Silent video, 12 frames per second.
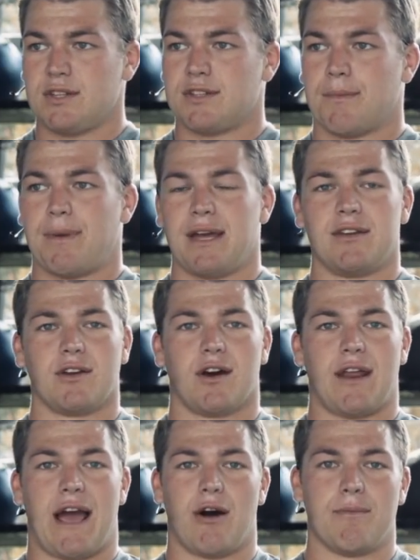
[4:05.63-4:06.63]
depending
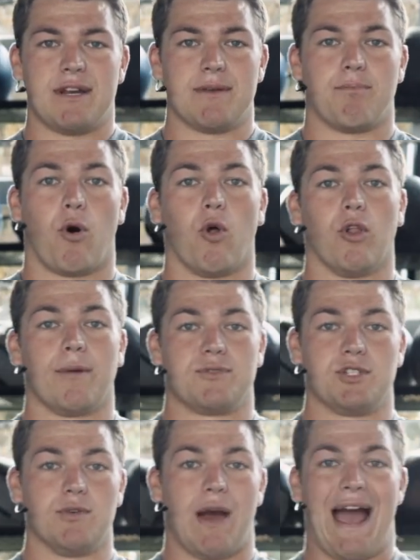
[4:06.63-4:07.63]
on how many
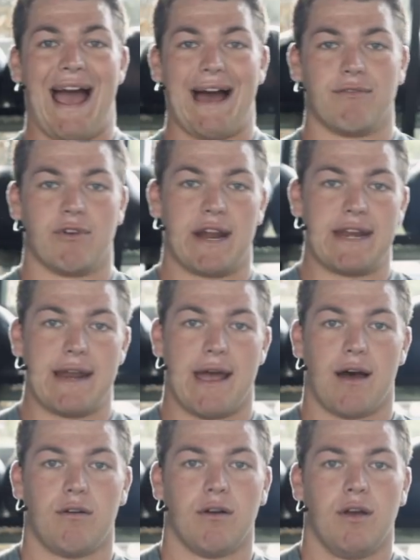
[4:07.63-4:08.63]
pull-ups you have right
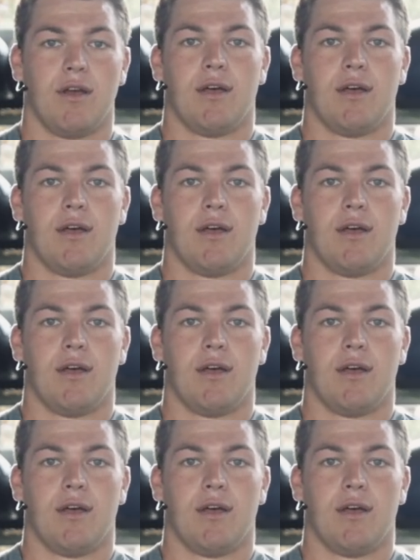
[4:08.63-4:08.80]
now,